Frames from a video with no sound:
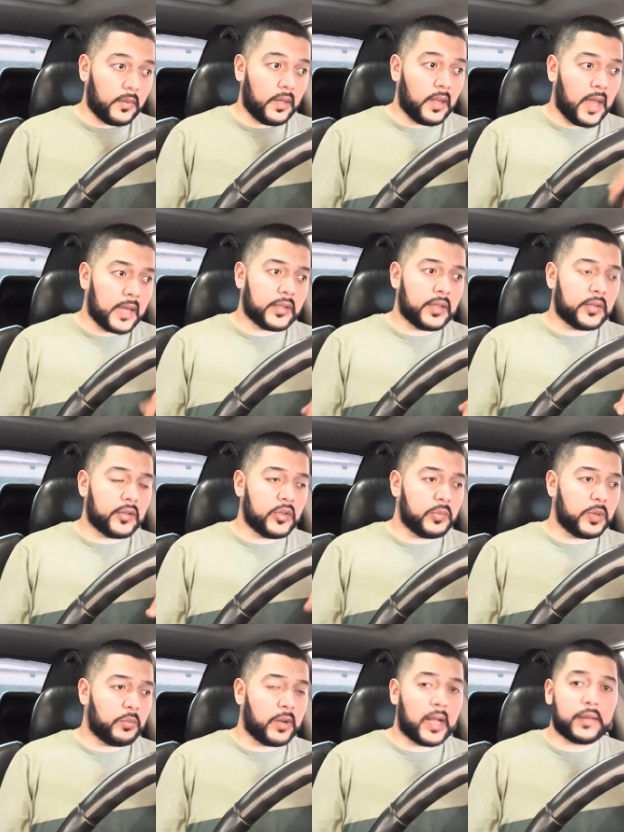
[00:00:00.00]
actually, excuse
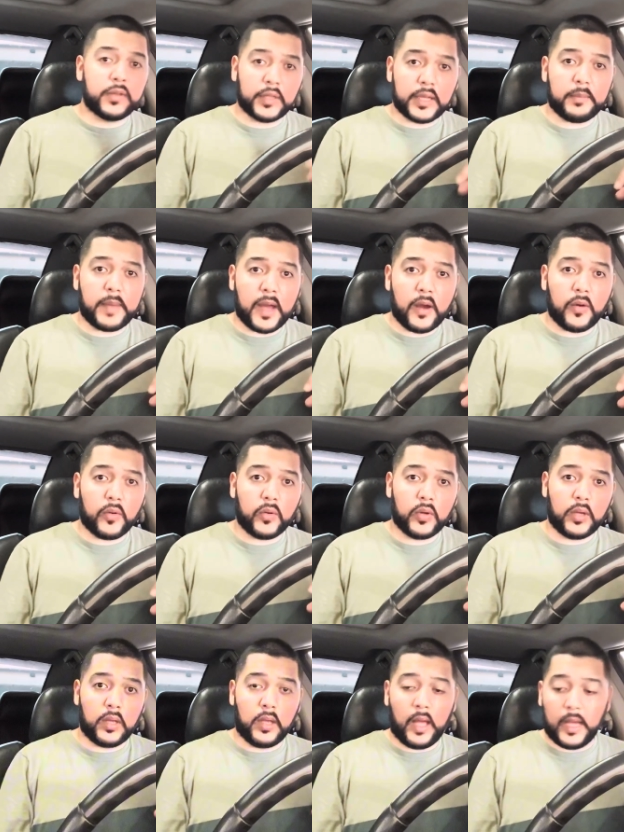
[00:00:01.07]
me, when I took them out,
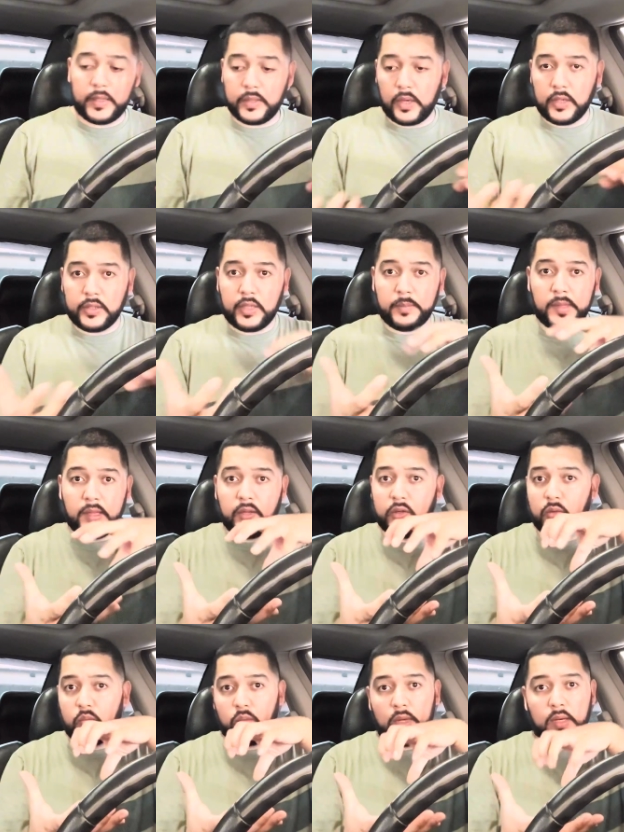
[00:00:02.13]
I touched them and they
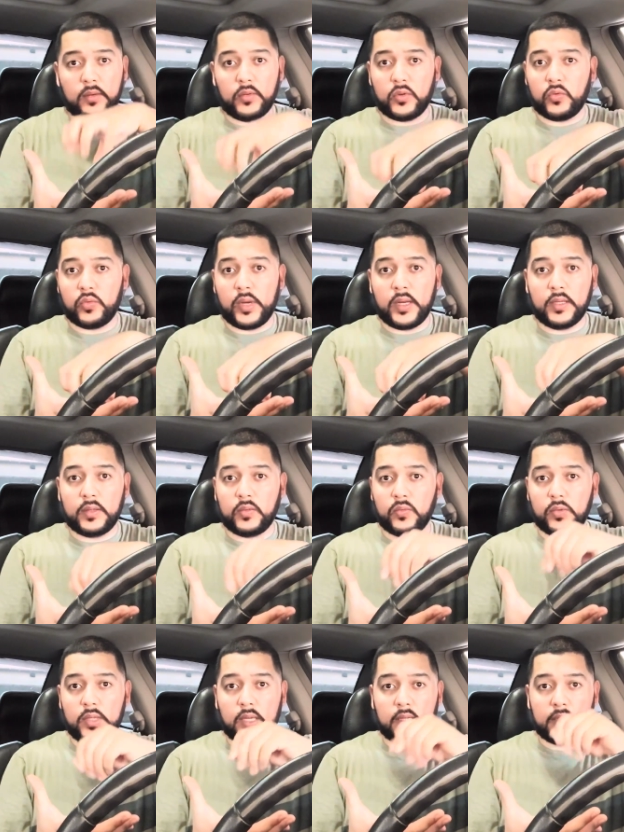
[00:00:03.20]
just went straight to
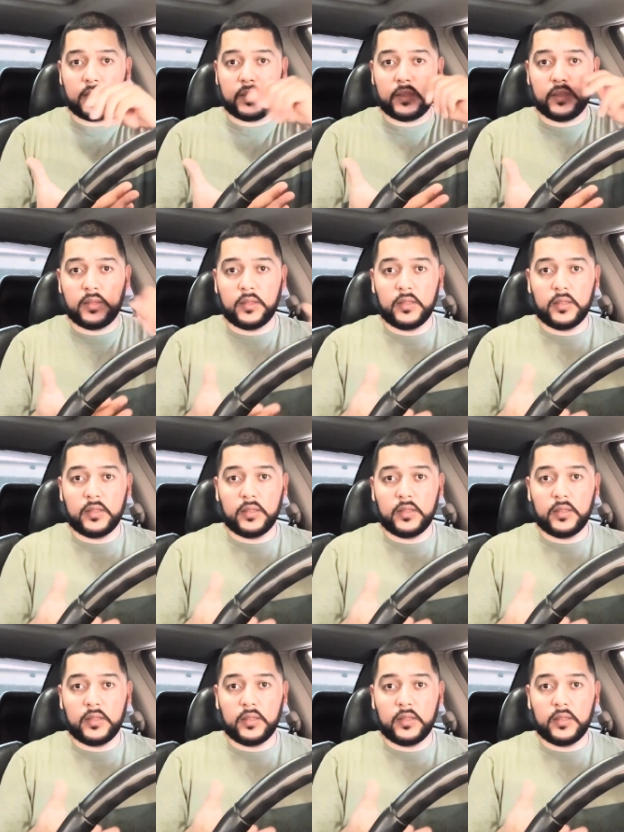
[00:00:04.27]
dust.